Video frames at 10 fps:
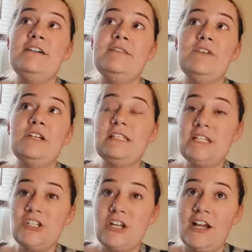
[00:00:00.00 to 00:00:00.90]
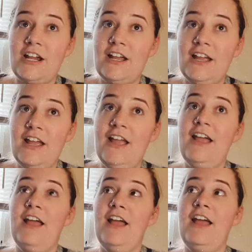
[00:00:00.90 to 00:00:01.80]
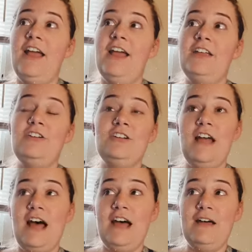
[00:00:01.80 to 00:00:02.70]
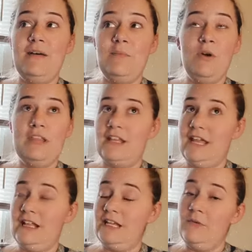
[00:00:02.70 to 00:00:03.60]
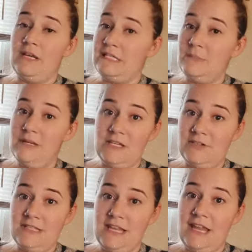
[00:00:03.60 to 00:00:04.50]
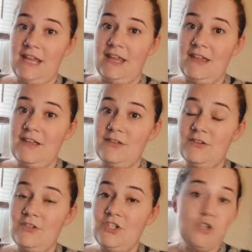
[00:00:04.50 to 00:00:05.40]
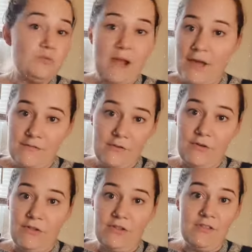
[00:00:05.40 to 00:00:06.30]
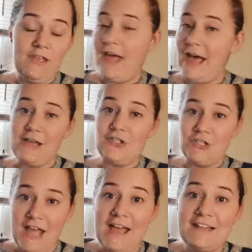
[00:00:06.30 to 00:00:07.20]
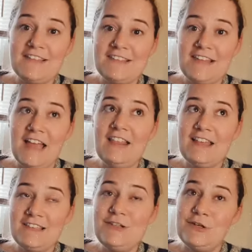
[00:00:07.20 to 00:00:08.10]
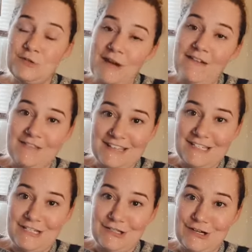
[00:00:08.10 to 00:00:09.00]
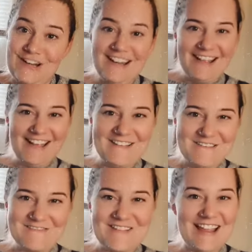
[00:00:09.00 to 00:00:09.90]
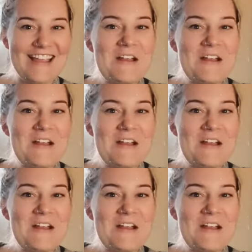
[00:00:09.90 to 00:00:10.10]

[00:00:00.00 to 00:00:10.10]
a teacher, you're not more than likely going to be using travel hashtags unless you're a traveling teacher, right?